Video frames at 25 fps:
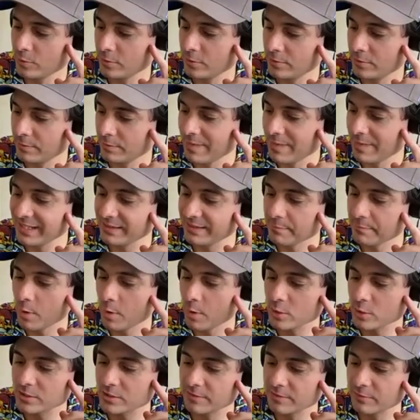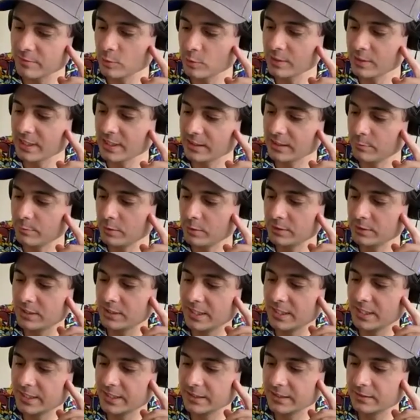make the most of your Colorbond
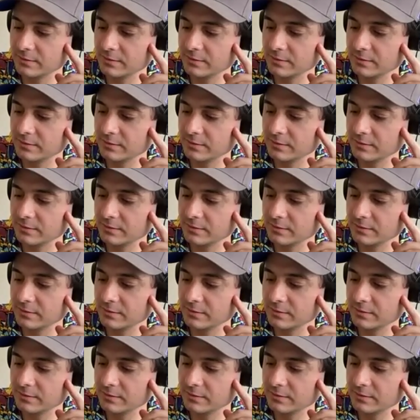cladding.